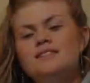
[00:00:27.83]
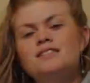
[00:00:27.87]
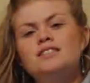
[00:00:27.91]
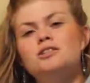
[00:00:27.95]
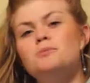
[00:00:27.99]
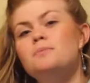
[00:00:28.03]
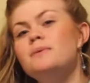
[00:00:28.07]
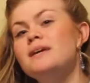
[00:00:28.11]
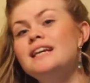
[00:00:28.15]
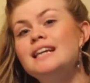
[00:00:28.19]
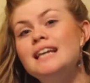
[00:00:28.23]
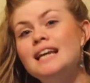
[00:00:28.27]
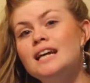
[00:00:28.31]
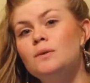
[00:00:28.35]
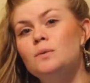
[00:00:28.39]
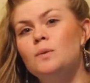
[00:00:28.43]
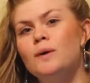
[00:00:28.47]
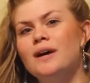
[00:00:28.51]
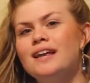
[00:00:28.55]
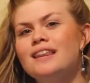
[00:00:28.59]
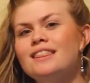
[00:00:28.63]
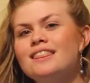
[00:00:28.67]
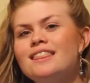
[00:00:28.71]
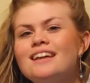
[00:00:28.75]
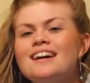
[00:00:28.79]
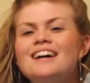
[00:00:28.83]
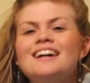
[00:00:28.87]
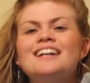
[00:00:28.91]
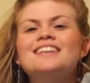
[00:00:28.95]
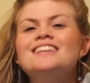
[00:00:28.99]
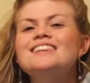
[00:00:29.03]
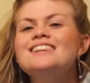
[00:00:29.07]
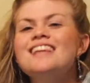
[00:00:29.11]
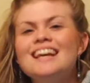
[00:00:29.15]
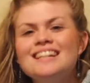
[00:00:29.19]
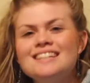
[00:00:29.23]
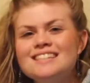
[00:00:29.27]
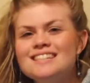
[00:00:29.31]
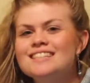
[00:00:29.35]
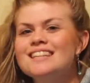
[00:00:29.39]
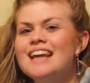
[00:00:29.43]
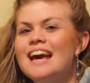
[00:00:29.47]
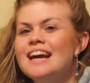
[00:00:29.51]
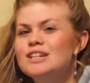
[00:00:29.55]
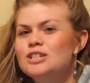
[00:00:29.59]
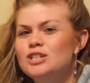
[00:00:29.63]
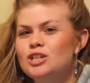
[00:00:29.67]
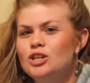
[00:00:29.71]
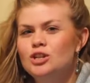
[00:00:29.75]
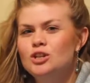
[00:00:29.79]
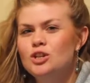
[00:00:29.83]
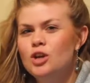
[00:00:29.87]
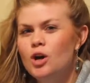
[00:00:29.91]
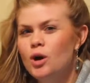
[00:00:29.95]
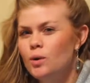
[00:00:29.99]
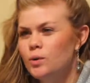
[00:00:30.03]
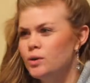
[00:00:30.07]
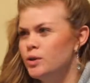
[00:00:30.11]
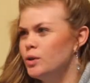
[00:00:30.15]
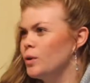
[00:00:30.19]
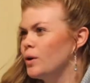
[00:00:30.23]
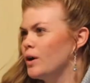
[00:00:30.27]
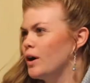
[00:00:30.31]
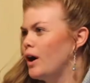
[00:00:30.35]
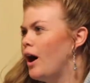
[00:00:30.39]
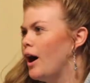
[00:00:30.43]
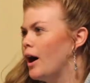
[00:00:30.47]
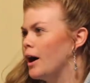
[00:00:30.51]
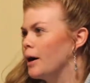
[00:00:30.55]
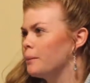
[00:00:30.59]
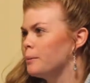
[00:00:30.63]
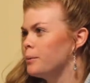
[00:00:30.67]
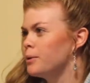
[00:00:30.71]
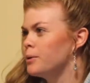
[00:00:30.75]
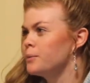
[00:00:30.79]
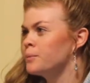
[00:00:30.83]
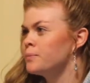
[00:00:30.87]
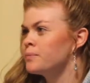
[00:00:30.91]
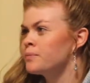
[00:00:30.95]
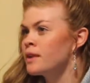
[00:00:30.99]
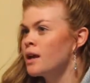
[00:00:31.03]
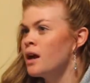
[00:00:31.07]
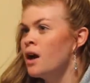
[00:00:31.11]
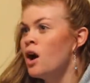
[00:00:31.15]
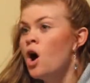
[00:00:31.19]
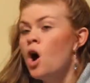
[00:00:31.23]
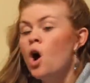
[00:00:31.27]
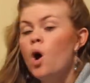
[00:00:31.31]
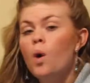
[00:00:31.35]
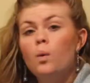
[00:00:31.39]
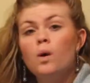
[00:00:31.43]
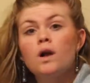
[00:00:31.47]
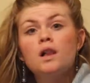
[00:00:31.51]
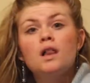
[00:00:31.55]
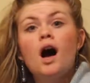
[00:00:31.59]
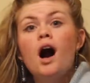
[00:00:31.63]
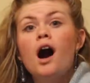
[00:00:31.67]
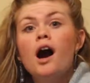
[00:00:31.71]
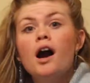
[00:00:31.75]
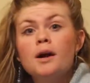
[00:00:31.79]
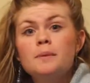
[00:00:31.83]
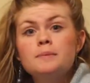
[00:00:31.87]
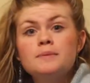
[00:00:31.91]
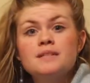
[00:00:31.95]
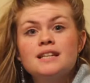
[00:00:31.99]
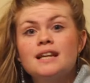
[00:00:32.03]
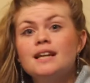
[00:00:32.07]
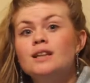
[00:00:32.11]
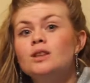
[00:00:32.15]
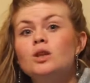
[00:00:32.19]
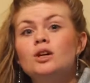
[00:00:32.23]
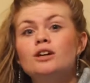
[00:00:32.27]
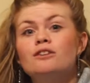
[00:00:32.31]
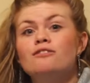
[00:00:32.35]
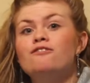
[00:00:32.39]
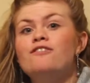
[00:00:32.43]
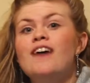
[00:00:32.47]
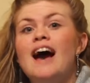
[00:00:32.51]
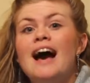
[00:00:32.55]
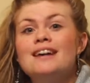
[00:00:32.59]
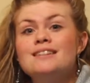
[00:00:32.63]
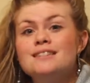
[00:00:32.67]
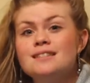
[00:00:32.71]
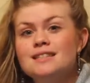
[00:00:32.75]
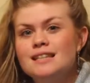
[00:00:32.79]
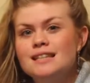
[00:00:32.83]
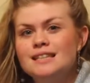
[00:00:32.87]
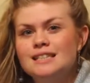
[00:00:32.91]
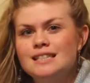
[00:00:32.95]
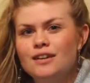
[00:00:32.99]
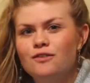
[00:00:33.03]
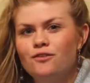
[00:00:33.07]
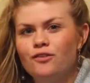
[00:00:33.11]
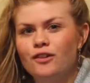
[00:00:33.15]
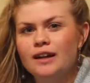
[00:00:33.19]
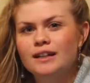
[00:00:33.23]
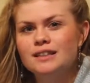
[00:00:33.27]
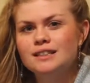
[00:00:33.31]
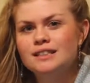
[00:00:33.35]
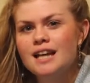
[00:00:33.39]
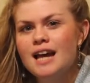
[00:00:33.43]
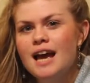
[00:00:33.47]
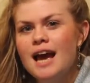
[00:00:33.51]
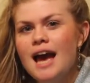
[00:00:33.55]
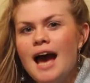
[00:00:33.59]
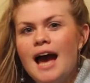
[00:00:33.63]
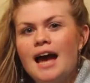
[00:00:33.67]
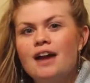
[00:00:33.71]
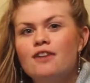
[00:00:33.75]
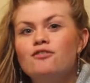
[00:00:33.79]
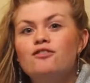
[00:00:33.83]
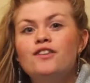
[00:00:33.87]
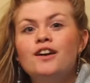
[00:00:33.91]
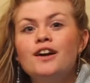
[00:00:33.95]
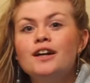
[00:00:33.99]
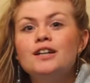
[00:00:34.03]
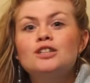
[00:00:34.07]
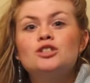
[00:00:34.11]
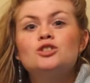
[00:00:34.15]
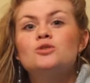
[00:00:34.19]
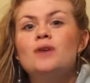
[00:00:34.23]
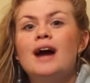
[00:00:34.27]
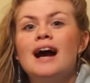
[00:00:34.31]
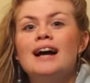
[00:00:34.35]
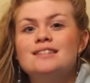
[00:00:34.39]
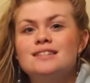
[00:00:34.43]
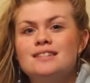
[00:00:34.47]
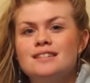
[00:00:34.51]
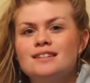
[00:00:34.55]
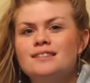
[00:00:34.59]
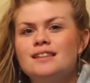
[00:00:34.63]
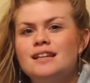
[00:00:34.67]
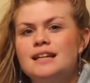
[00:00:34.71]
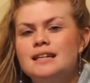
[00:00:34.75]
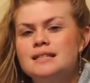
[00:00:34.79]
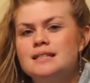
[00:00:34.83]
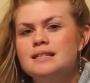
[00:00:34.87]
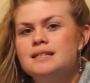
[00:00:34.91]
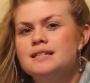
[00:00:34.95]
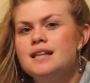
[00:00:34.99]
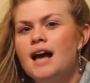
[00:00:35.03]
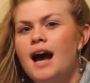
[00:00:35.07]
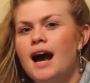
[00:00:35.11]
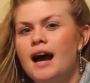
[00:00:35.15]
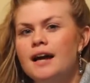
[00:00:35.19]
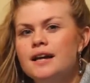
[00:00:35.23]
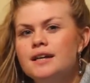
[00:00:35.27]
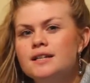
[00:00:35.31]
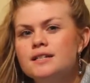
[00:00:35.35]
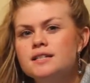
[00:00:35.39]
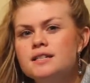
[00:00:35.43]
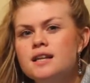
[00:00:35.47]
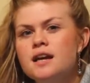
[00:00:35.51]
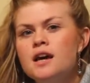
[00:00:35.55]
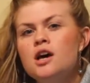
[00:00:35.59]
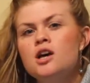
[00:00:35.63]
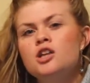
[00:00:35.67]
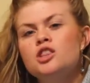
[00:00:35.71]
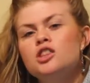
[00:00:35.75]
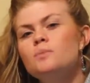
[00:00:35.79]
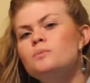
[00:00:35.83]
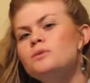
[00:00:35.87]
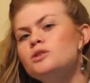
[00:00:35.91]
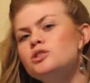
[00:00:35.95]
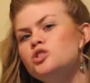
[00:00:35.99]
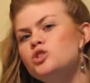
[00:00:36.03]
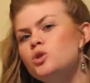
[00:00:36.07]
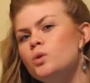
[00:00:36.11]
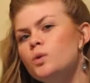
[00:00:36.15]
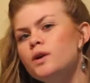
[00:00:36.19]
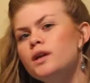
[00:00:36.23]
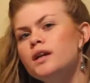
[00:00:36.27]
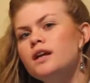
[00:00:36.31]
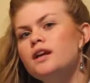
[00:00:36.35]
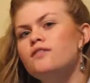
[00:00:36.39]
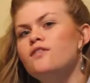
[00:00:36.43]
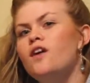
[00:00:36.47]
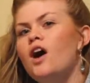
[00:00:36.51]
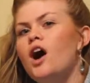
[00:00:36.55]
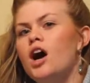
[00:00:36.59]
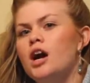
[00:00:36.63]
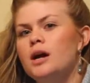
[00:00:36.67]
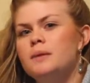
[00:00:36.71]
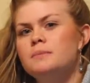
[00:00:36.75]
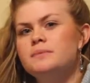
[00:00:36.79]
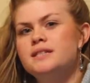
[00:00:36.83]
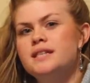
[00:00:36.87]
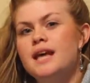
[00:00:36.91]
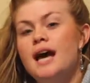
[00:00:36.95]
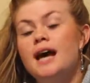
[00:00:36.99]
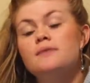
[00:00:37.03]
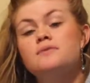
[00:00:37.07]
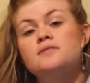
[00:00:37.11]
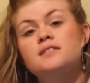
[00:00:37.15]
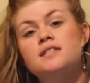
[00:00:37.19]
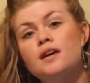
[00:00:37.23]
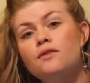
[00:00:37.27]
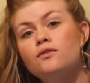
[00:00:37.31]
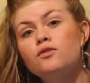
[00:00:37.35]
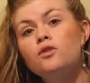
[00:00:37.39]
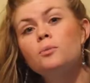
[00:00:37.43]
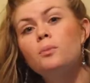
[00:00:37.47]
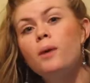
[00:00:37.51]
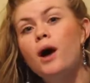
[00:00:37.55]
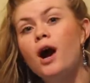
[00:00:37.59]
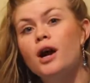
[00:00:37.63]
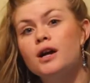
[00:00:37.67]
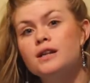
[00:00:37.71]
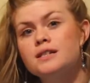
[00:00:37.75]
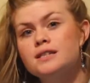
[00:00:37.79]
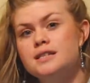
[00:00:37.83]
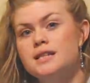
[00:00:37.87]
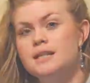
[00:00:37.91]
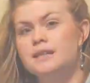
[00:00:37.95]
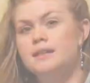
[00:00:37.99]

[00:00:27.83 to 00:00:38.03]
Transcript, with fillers: To begin with, let's get to know your harp. While harps can look vastly different and vary drastically in size, the majority of harps have several parts